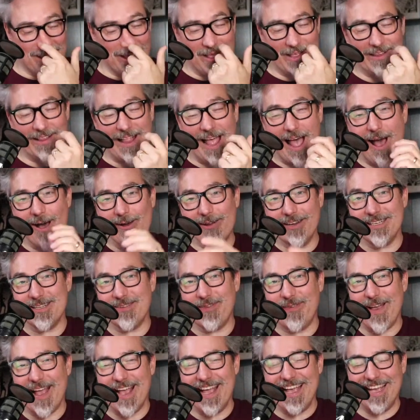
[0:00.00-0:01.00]
Now in
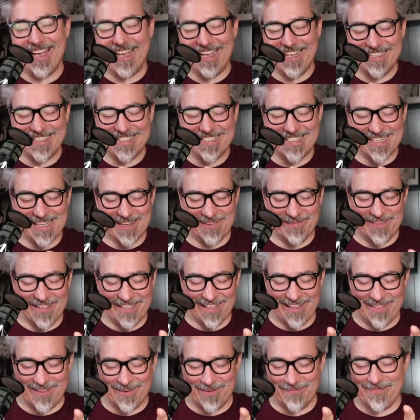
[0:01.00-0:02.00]
defense of the
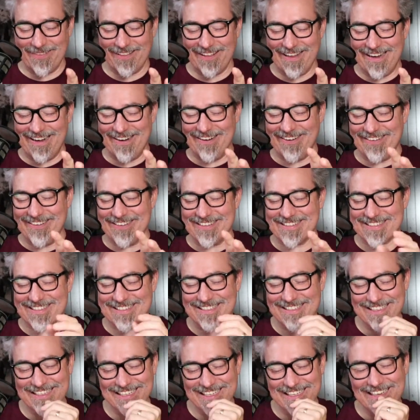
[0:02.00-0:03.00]
other players,
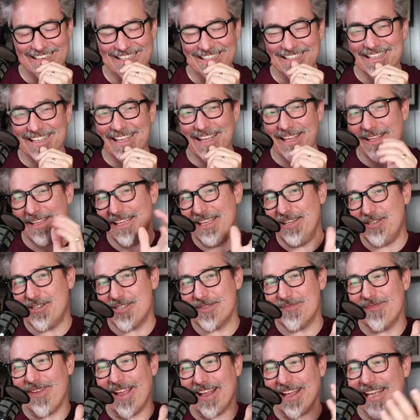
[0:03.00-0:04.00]
they each
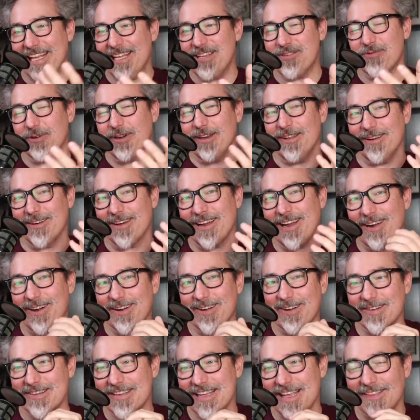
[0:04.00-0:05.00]
one of their
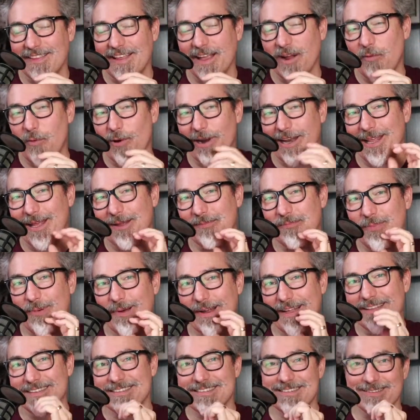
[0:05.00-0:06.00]
characters had like 1 hit
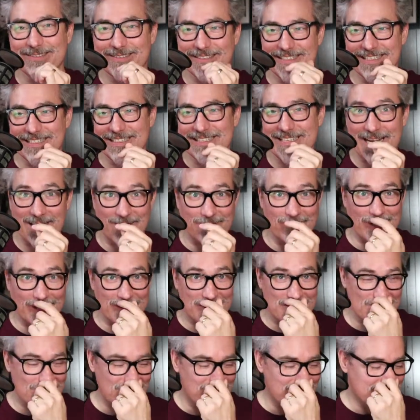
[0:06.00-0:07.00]
point, so it didn't take
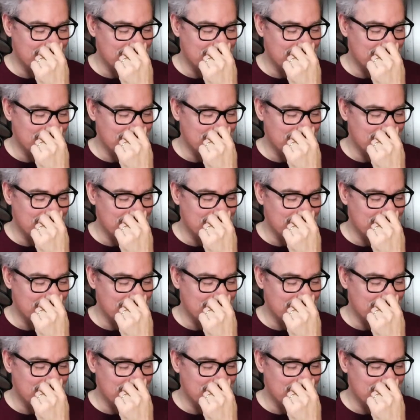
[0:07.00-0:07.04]
much.